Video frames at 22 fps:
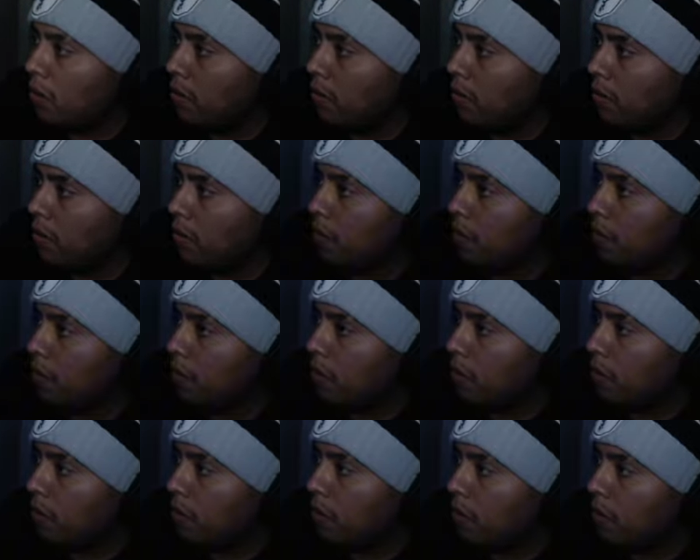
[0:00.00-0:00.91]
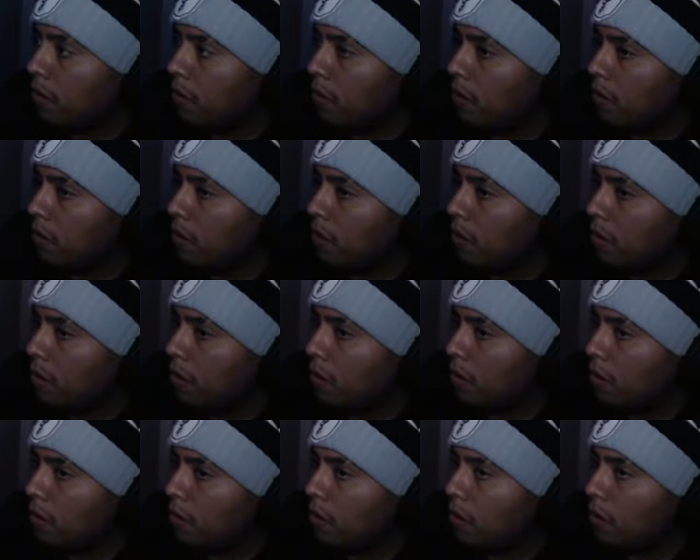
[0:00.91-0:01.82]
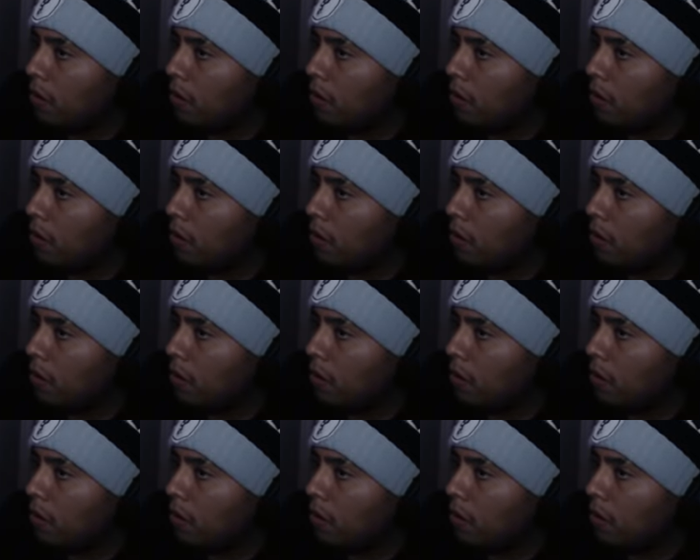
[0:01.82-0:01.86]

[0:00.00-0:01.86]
No one is speaking in this clip.